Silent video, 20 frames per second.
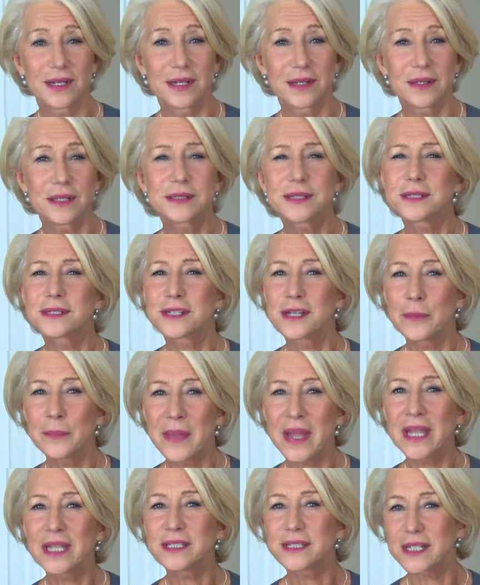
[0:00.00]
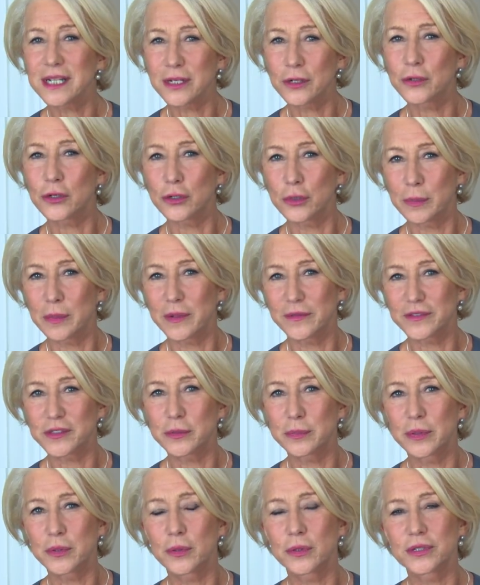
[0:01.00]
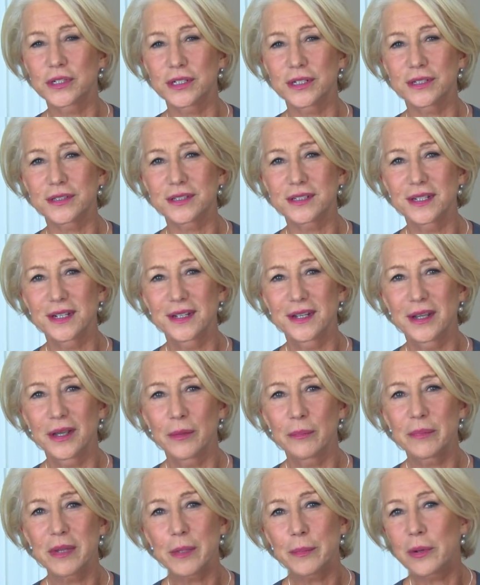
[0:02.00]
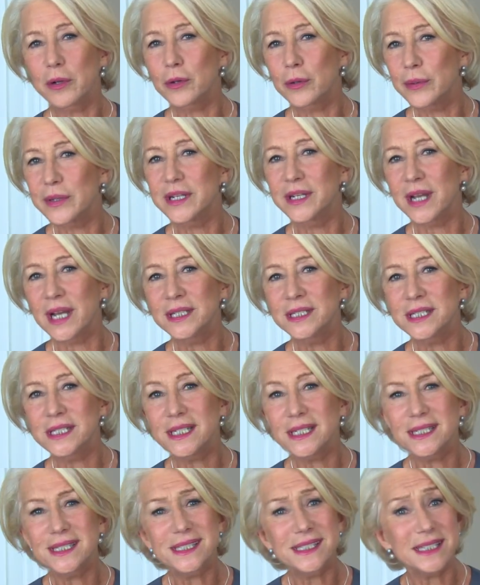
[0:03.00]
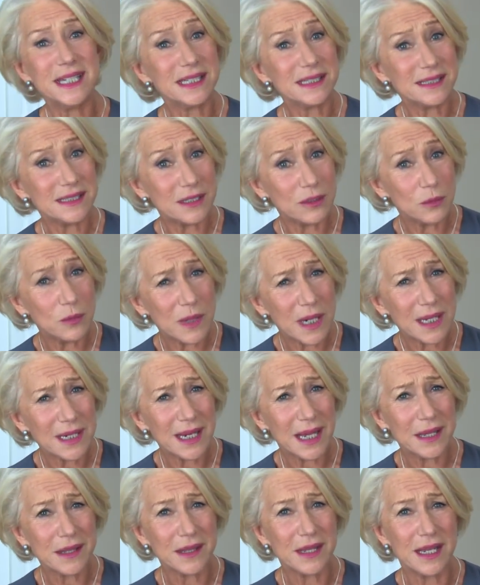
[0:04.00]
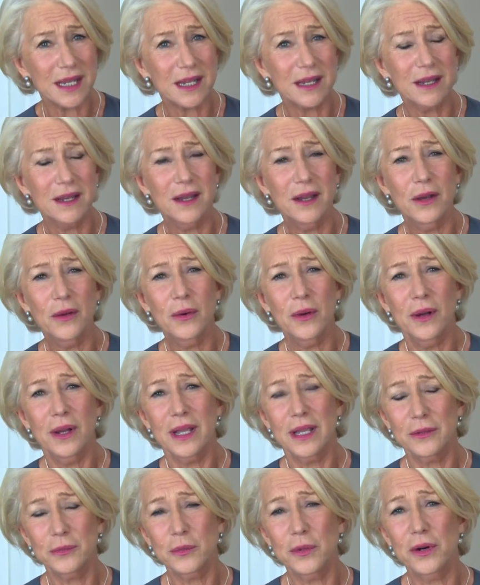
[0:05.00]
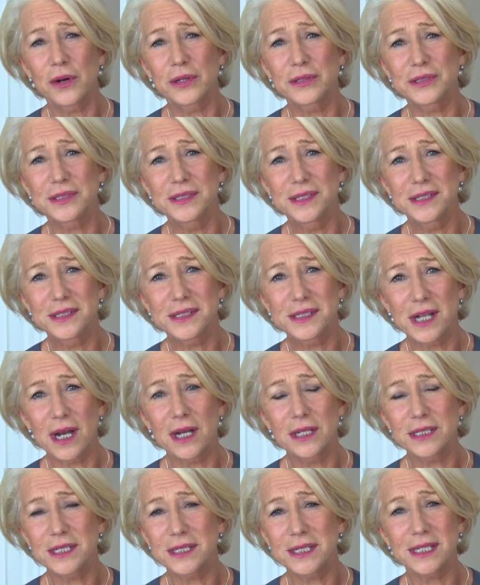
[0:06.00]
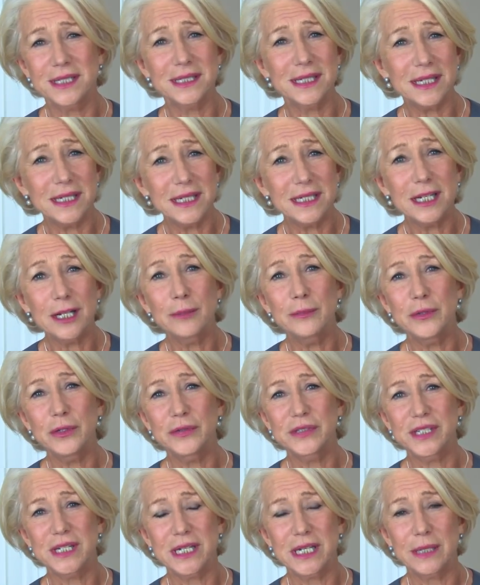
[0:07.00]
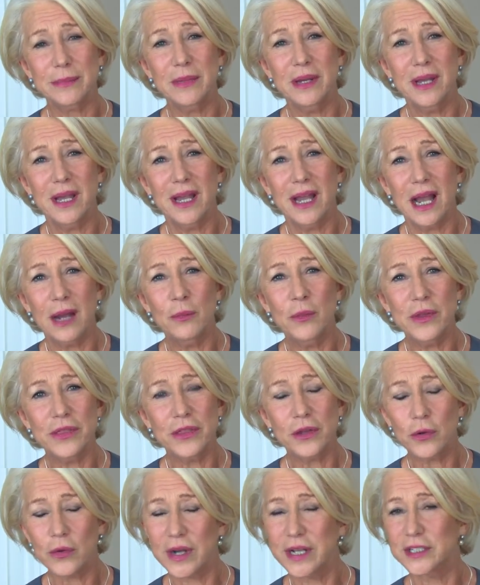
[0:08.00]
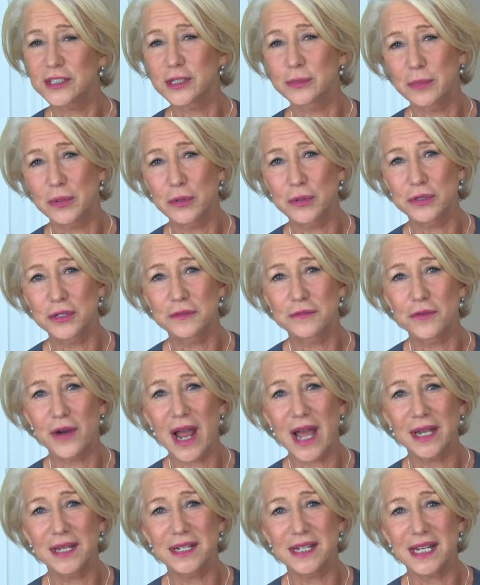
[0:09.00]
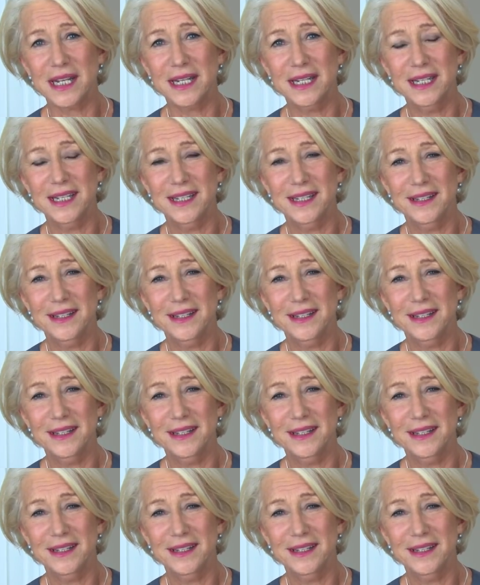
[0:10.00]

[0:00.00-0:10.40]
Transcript: This is an amazing group of supporters, people who in 1961, I think it was, started this little museum and with the great support of Randy,